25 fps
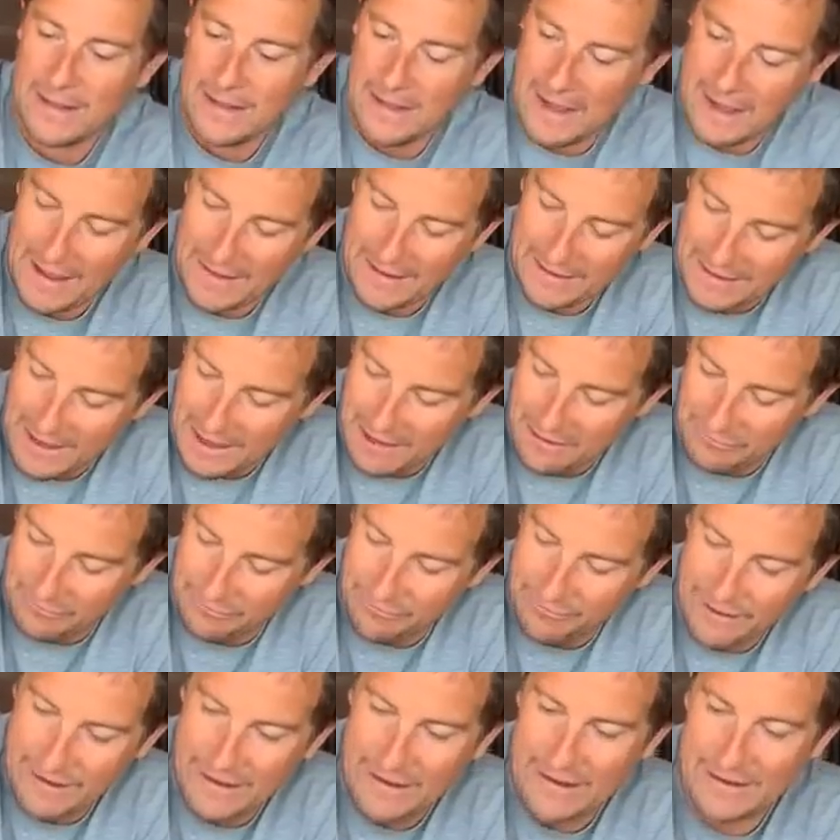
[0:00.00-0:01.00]
how to get
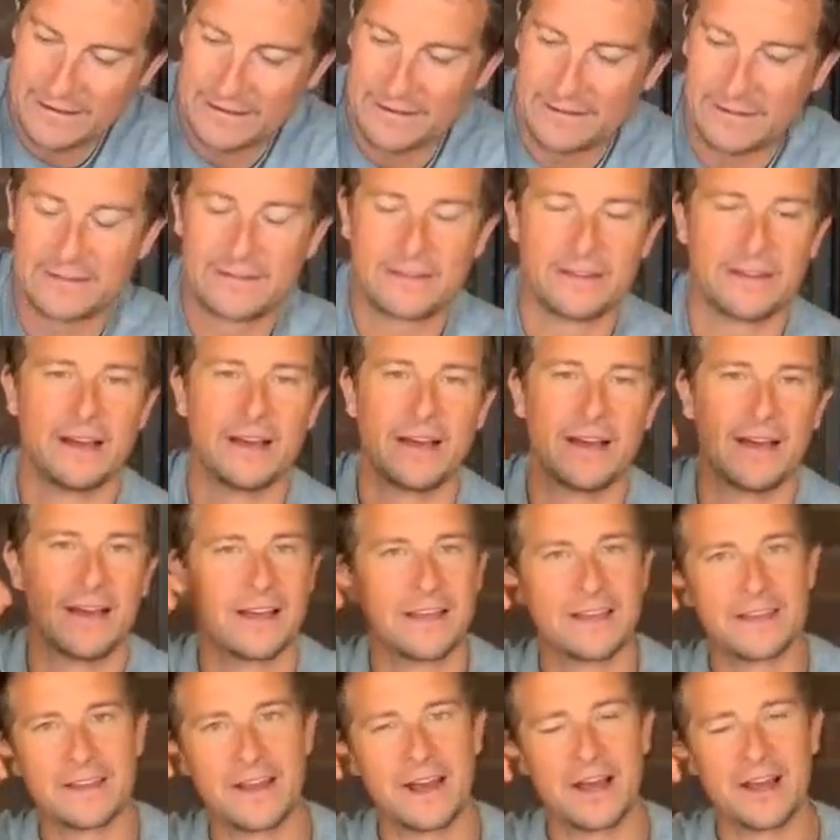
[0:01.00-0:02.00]
fit to,
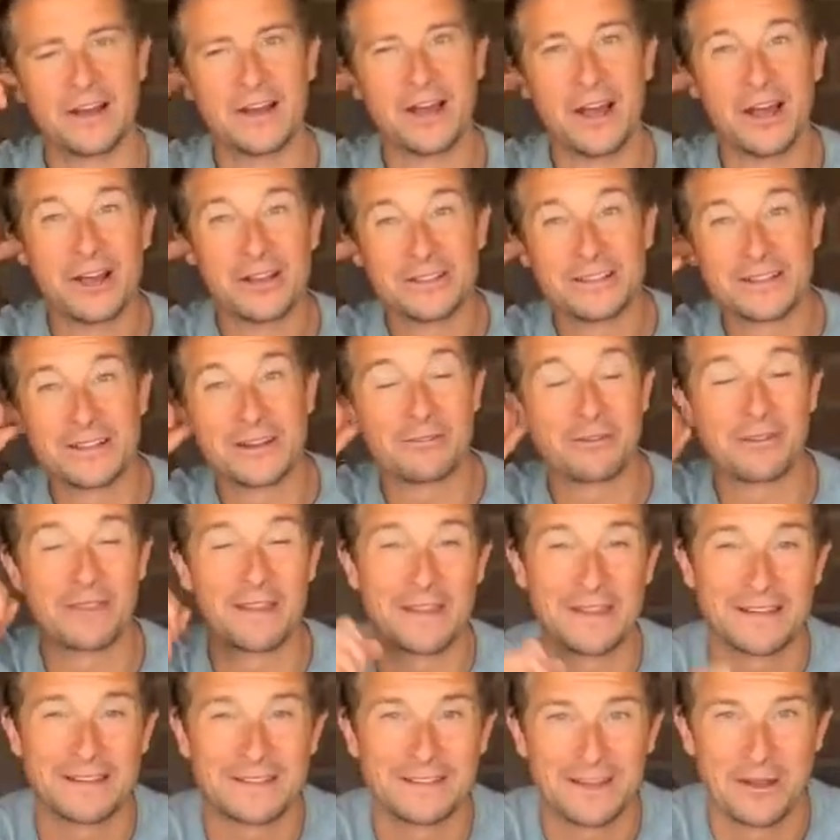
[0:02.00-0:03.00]
you know, loads of different things.